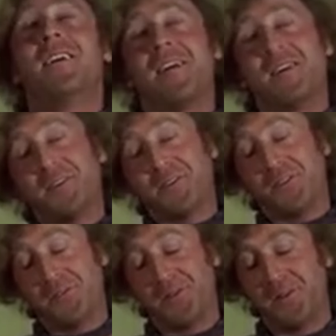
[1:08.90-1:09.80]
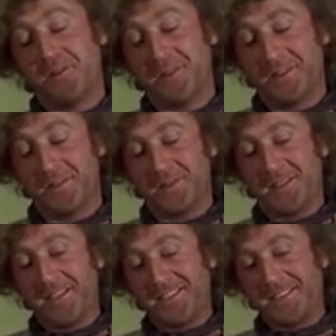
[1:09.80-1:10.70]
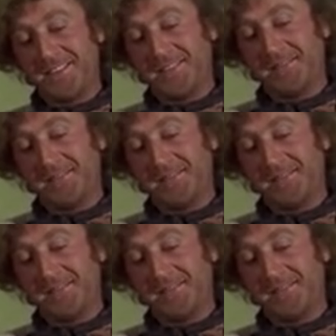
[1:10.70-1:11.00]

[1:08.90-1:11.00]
Ah, oh, you don't really want to know that.